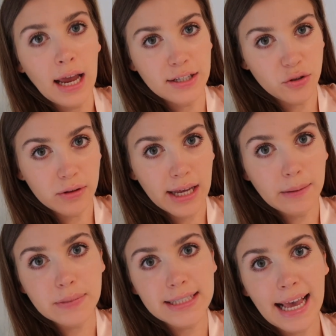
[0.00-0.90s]
and do
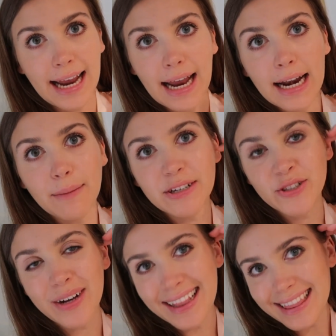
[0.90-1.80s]
lips, and I'm gonna
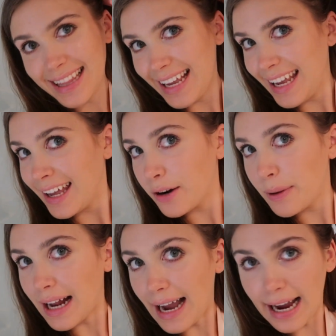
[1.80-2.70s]
do a little
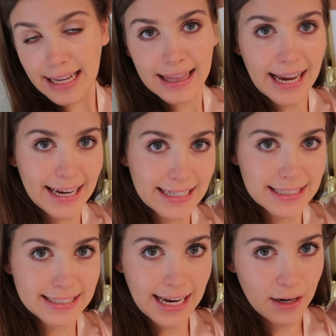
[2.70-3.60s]
bit of highlight.